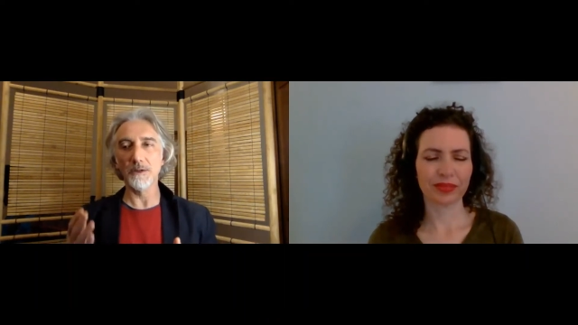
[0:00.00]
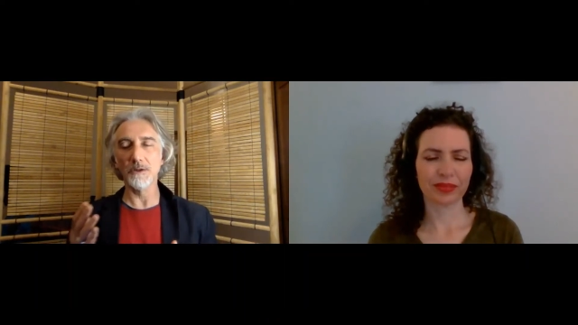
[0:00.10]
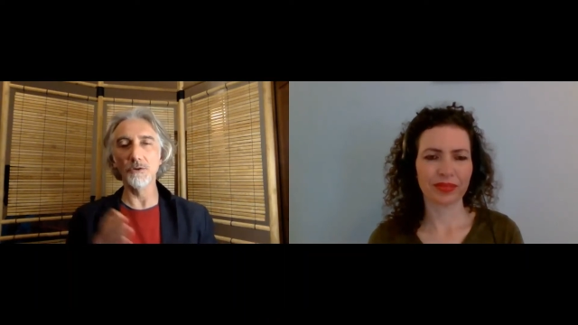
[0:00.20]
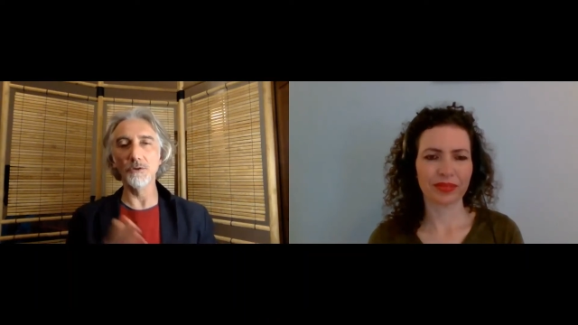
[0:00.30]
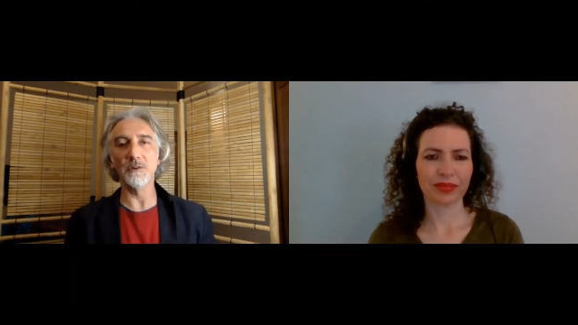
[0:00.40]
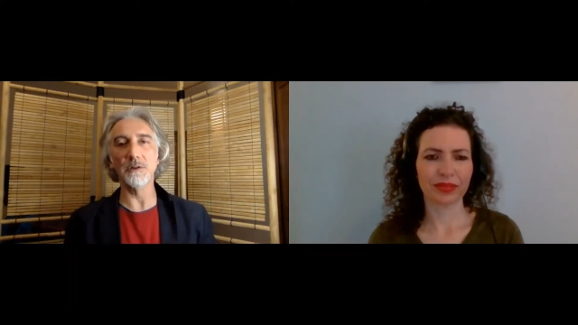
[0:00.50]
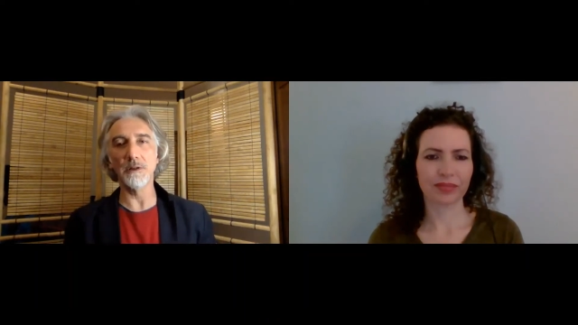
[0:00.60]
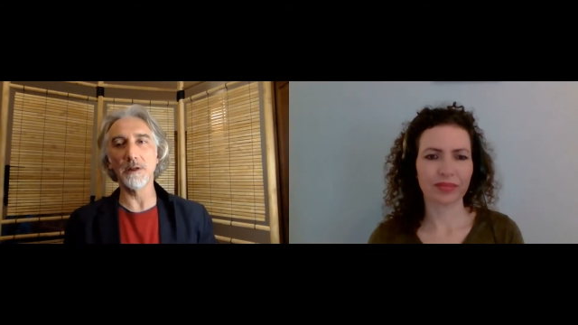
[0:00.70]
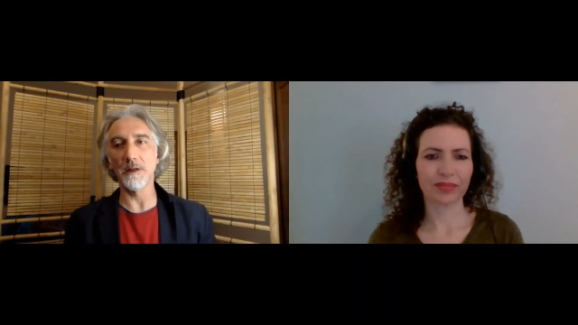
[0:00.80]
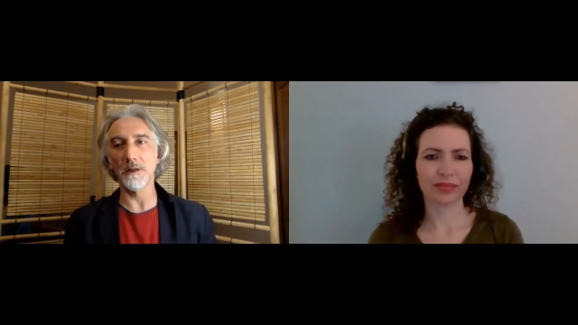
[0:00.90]

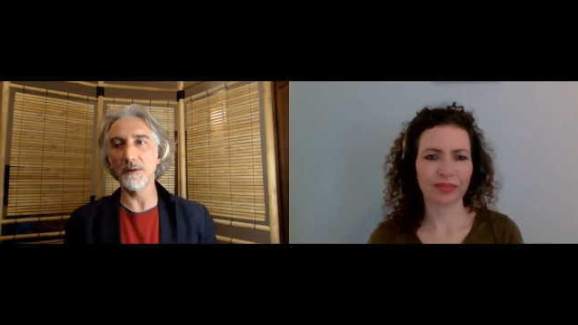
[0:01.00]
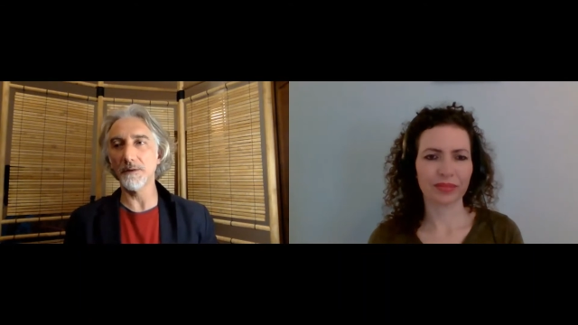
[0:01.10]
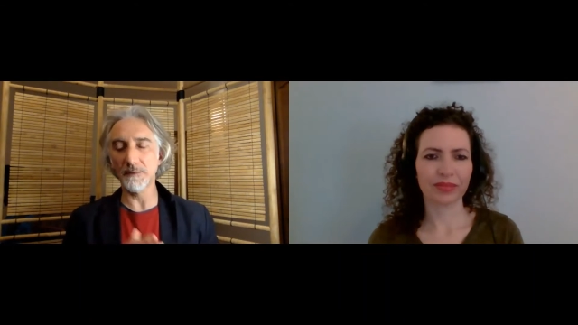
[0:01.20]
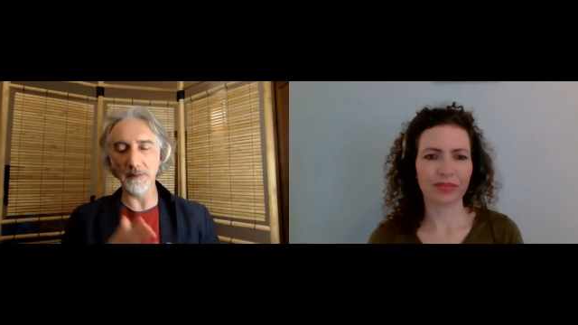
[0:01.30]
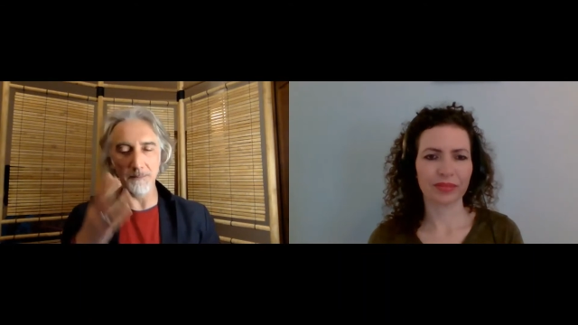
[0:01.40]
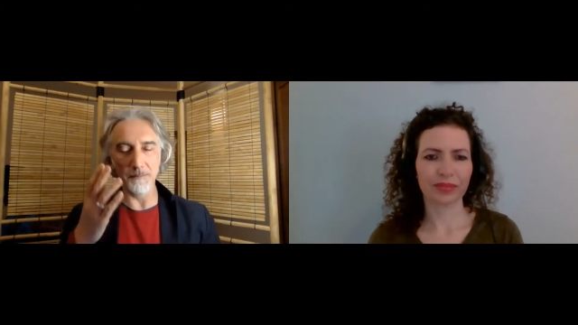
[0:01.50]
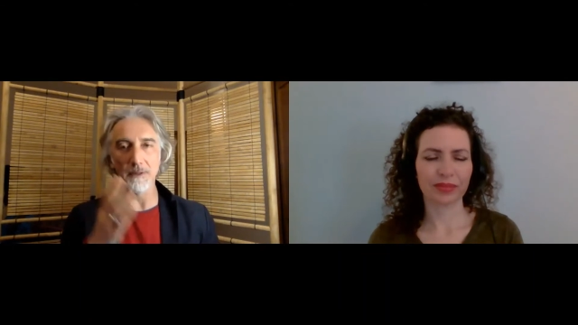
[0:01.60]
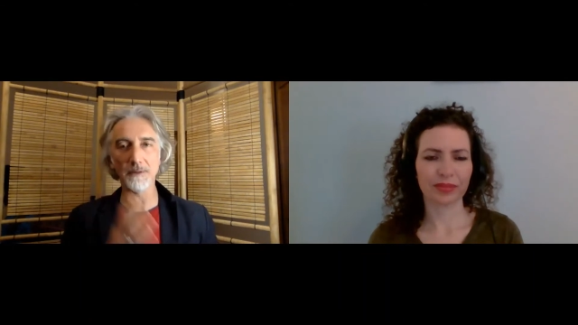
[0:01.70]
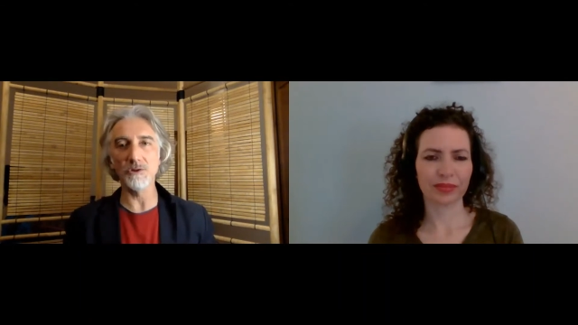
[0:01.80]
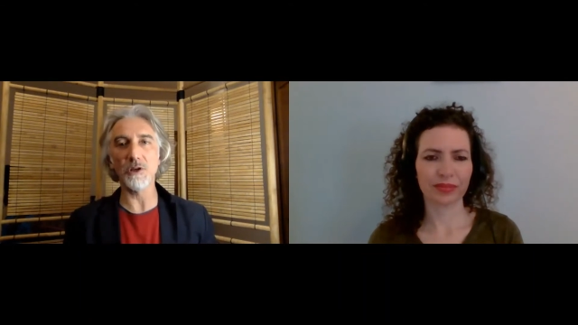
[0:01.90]
Speaker 1: using uh,
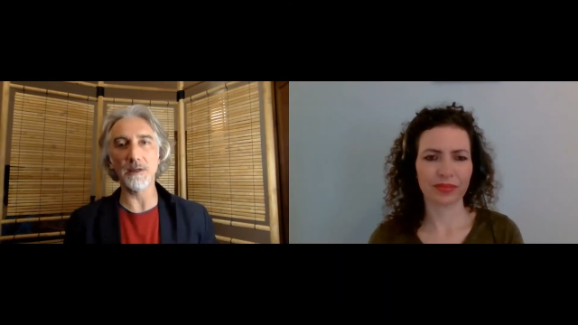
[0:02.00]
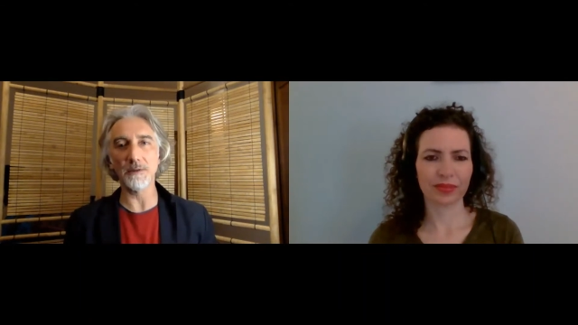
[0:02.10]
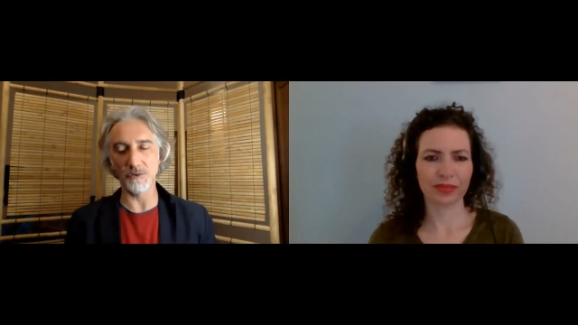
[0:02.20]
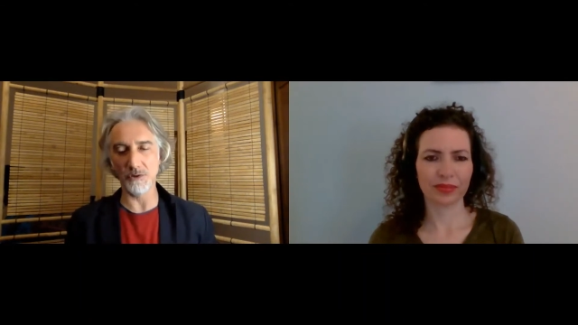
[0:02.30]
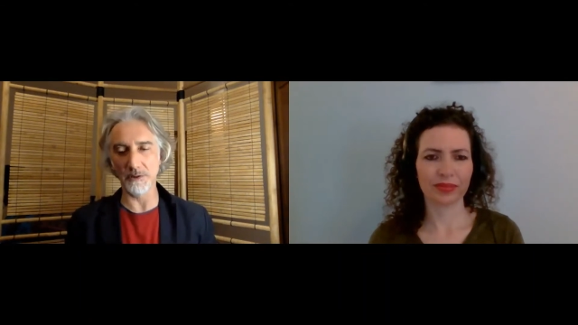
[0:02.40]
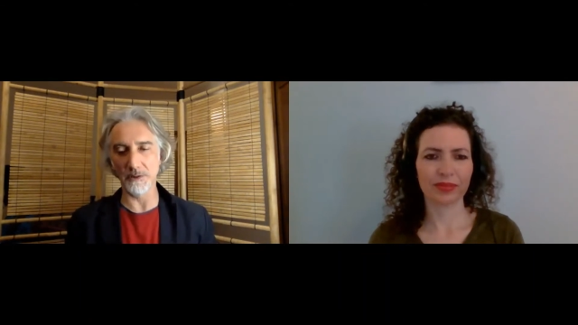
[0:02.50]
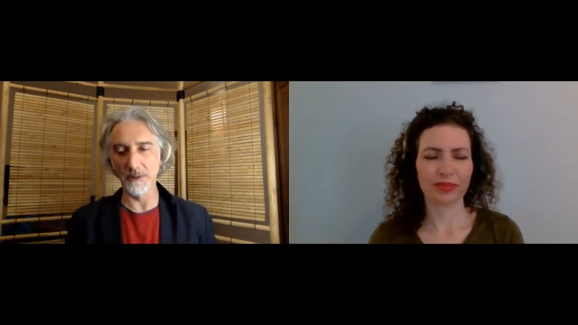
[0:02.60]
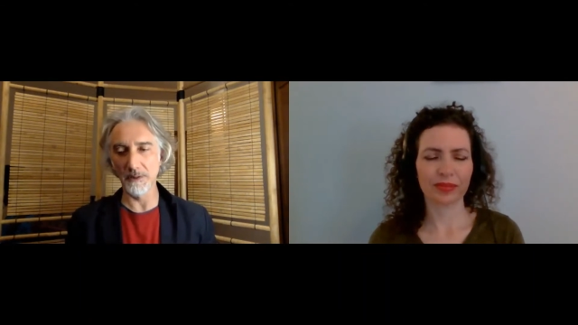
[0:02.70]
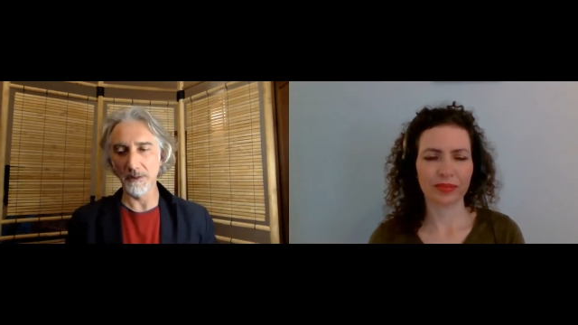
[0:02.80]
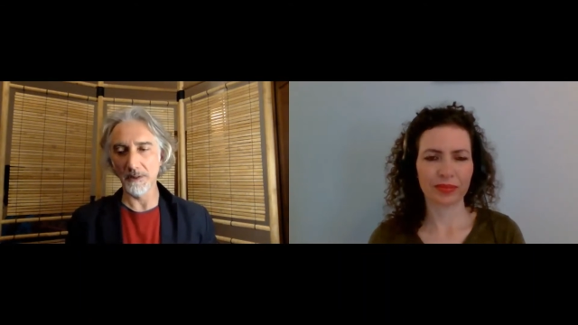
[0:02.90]
some gesture